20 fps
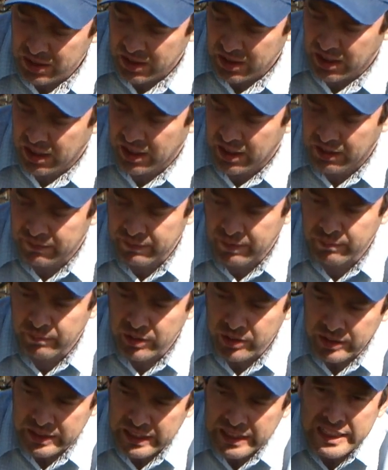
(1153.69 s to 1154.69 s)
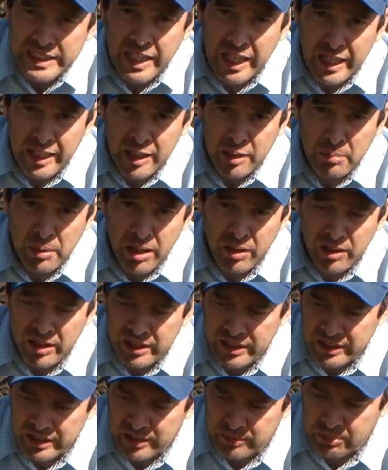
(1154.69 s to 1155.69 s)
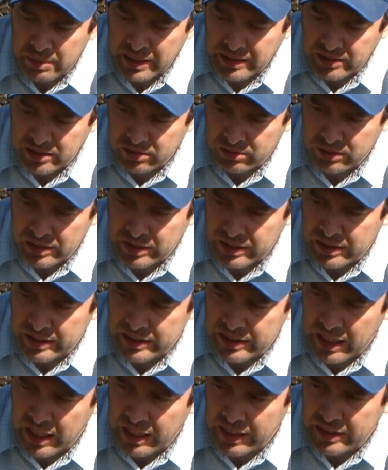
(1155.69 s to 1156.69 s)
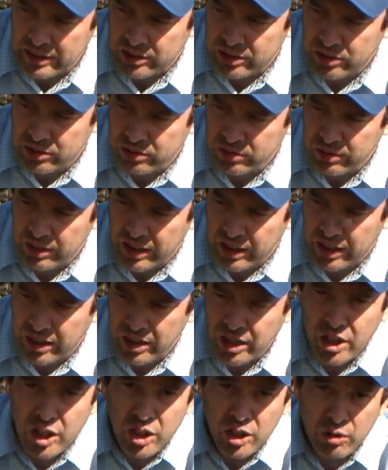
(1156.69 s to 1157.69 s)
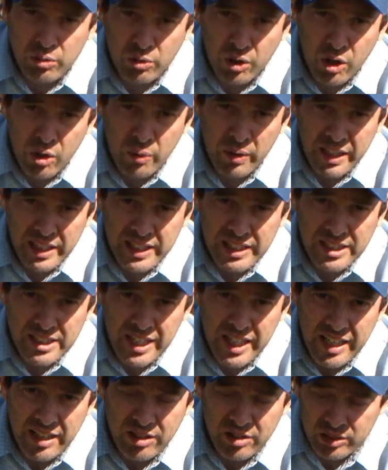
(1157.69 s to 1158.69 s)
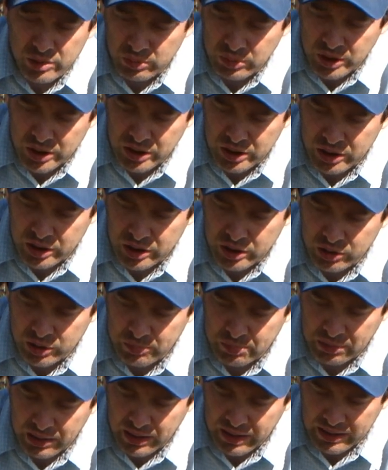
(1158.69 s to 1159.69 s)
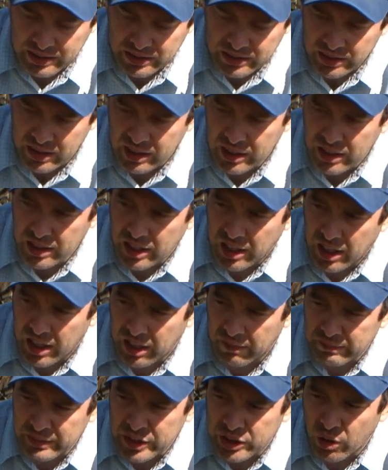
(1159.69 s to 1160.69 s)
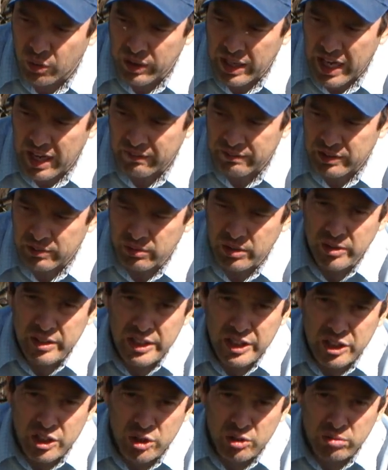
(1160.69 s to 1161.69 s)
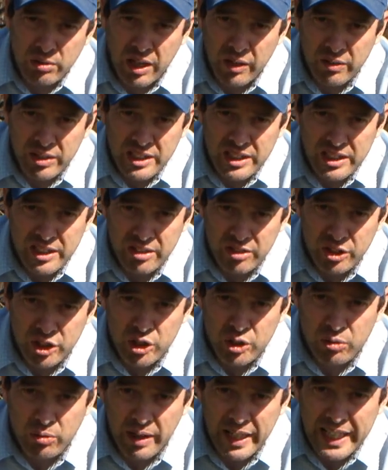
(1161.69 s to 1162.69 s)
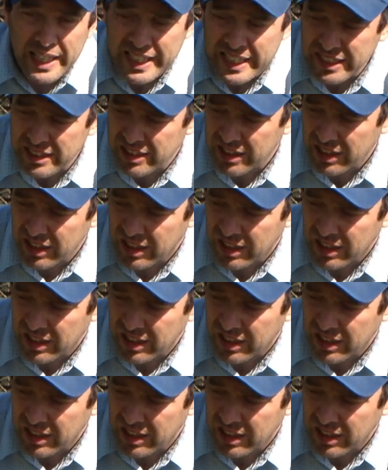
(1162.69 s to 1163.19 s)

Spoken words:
I'm really excited about it. It's basically designed to grow in containers, which is a huge plus. You don't have to really trellis it or train it.